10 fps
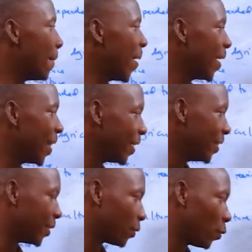may
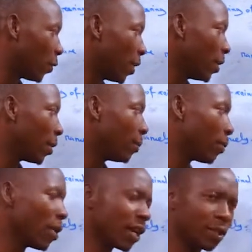lead to the
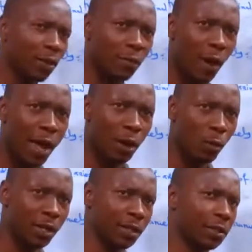production of higher
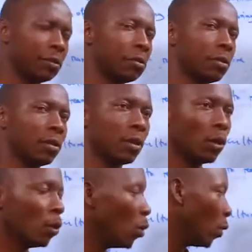quality,
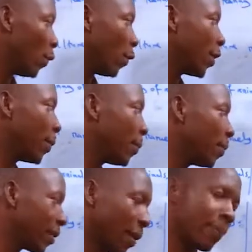or for
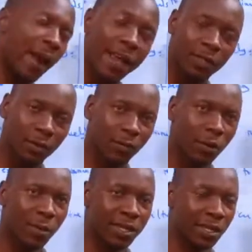the supplies of
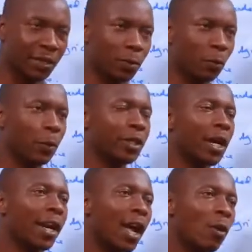raw material which
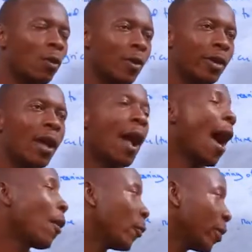are now
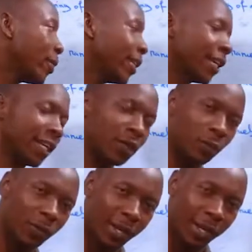will be taken
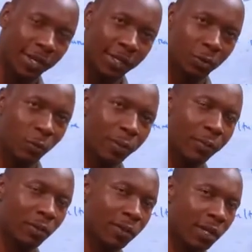to the industry to be
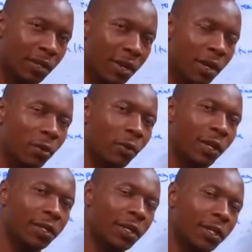processed and
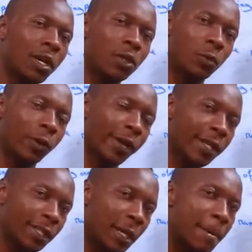to
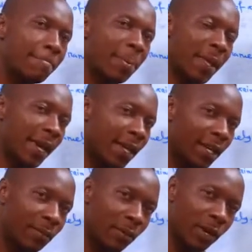create the
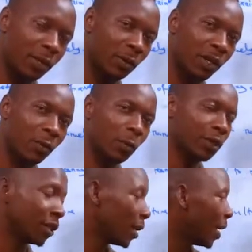end product
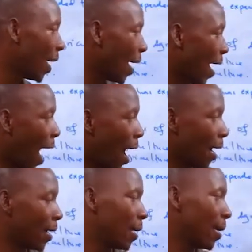which
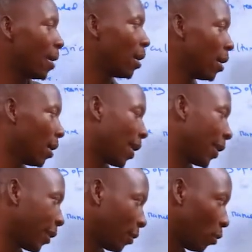
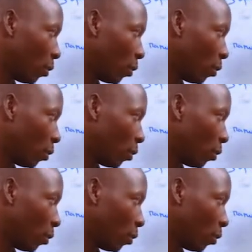like